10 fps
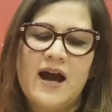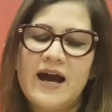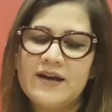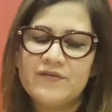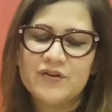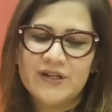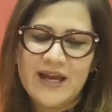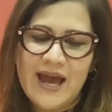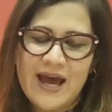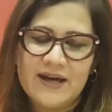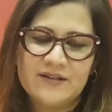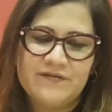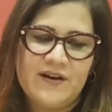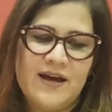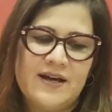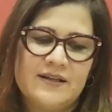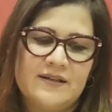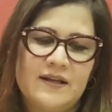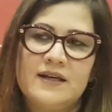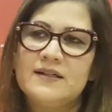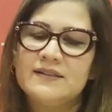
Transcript: ivory hand fan,